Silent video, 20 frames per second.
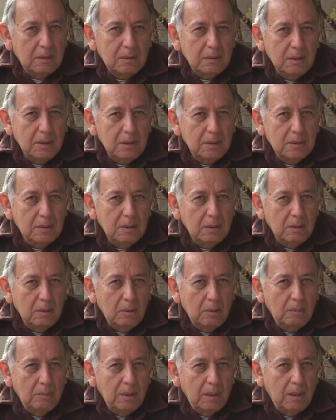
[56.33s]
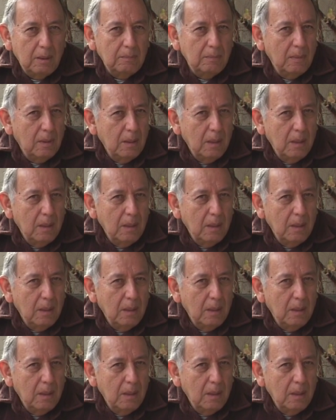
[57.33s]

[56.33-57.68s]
needs to know about.